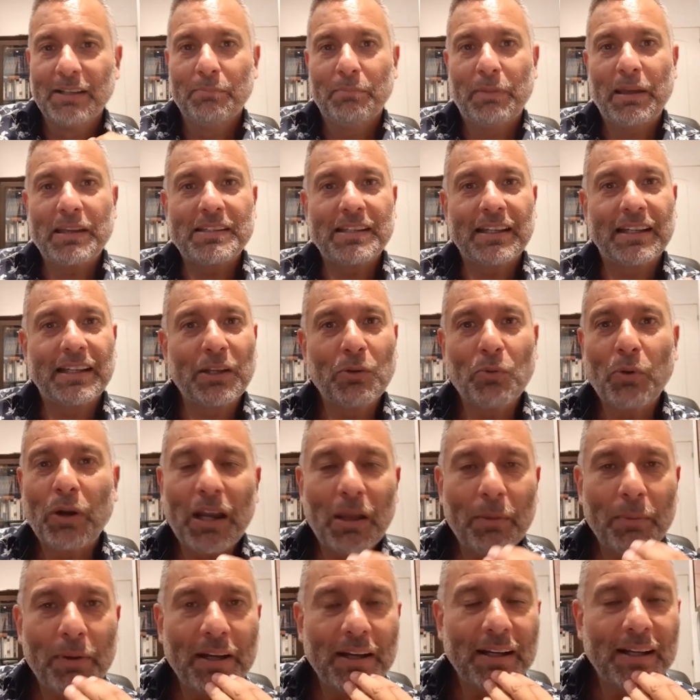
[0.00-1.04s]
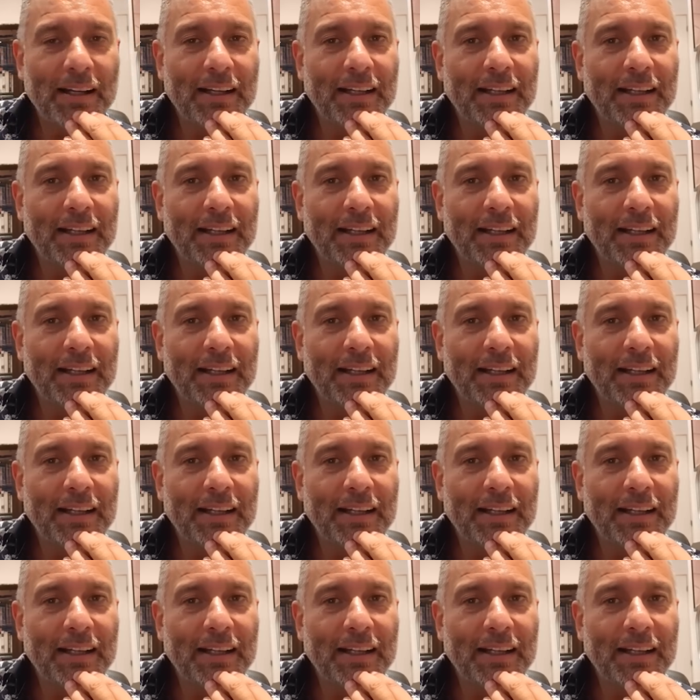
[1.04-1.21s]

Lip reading: Basically, whatever